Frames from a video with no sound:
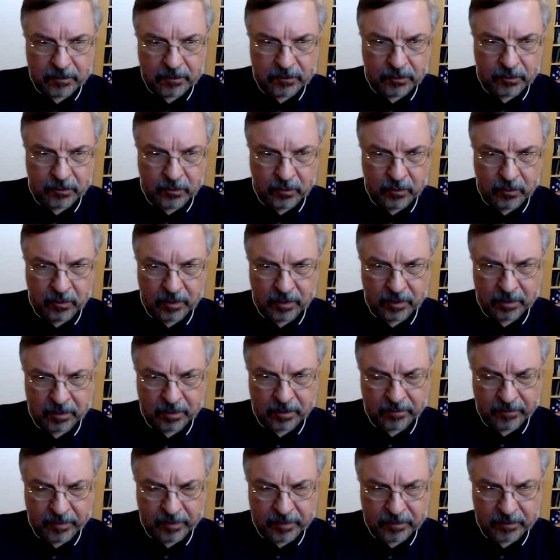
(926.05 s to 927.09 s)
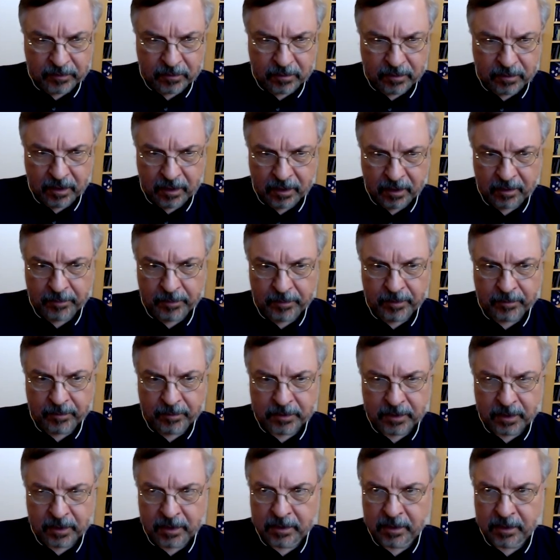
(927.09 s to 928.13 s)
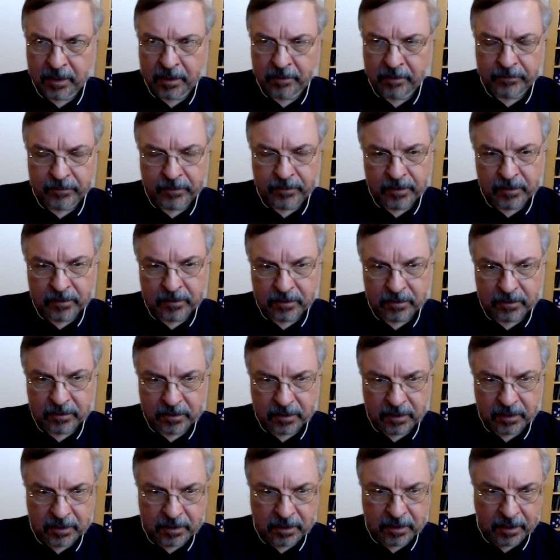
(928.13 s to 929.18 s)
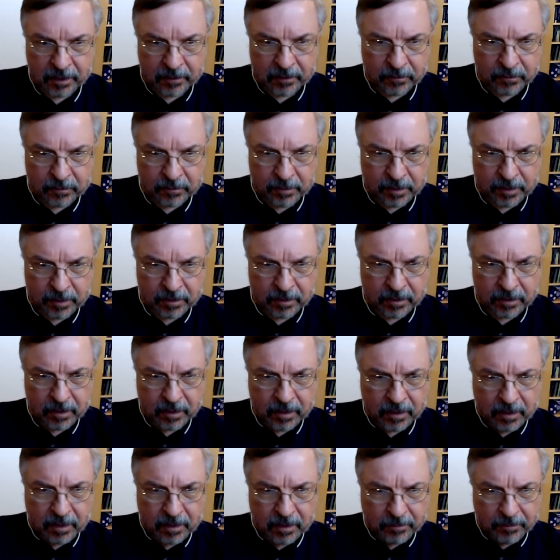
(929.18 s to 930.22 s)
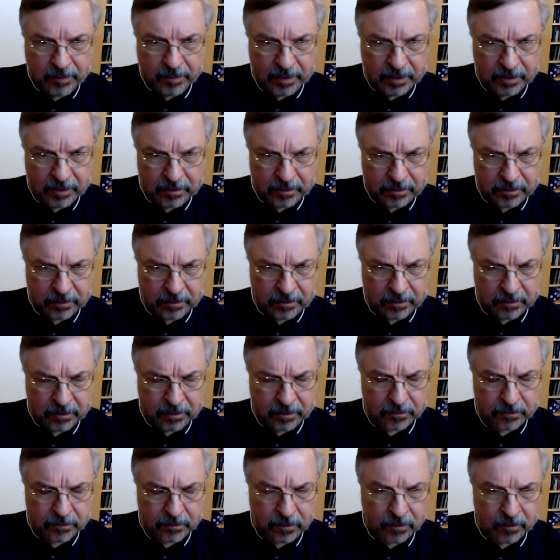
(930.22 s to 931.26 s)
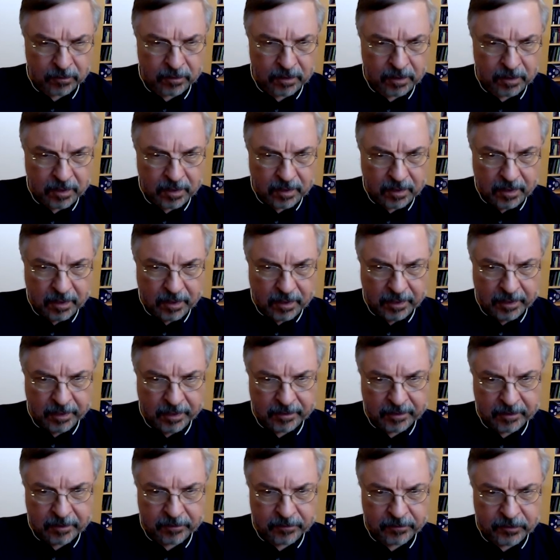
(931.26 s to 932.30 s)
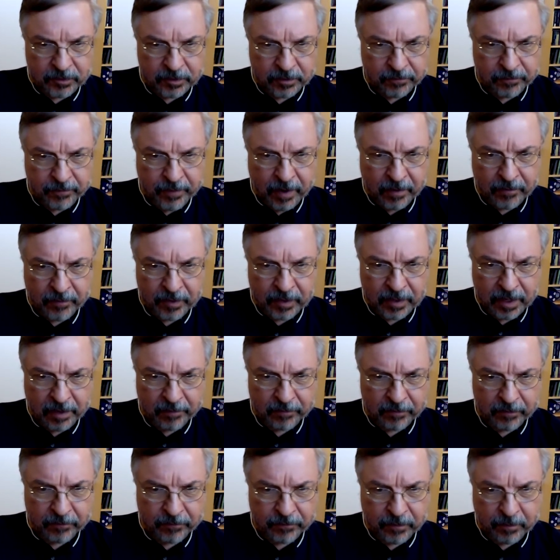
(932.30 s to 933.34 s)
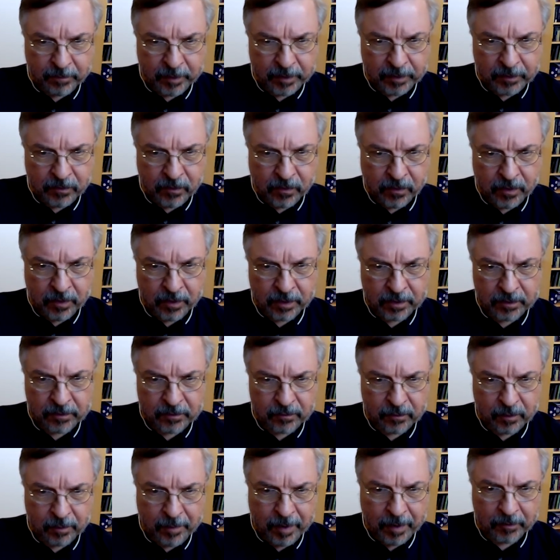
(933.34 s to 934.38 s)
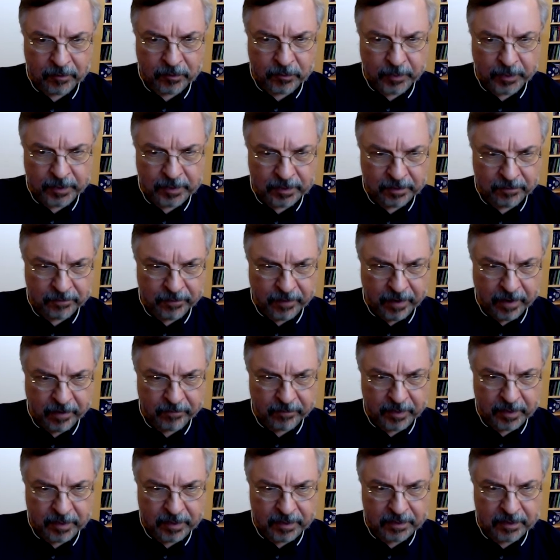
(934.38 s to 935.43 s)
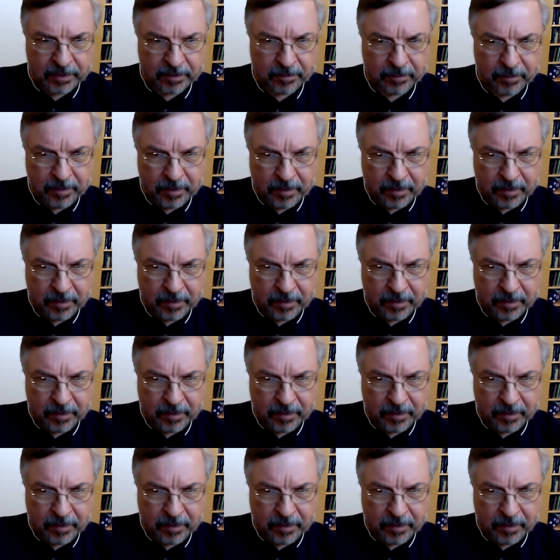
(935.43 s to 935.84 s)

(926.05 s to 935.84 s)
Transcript: to rescue therapy with LDL apheresis and high-dose methylprednisolone, and the GFR recovered from anuria to about 25 milliliter.